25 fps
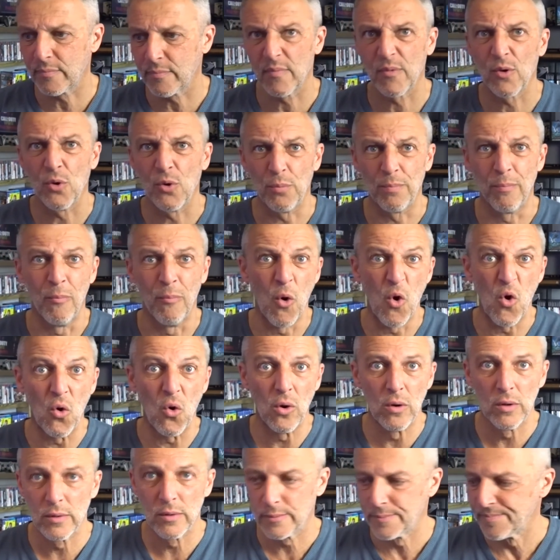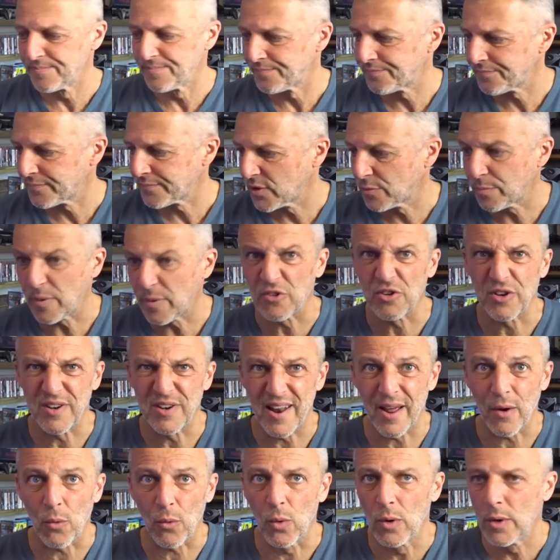or more, especially
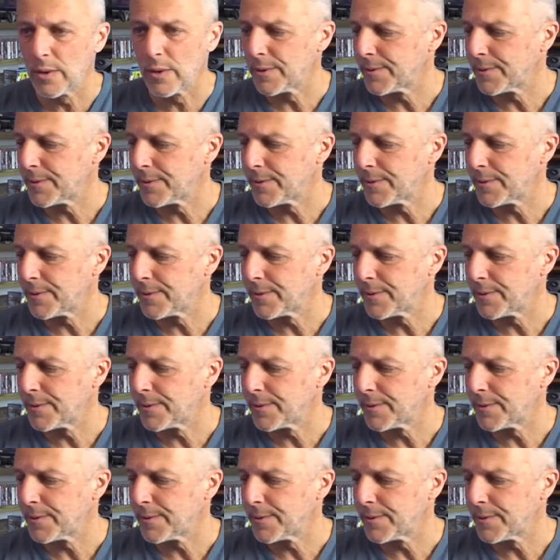now.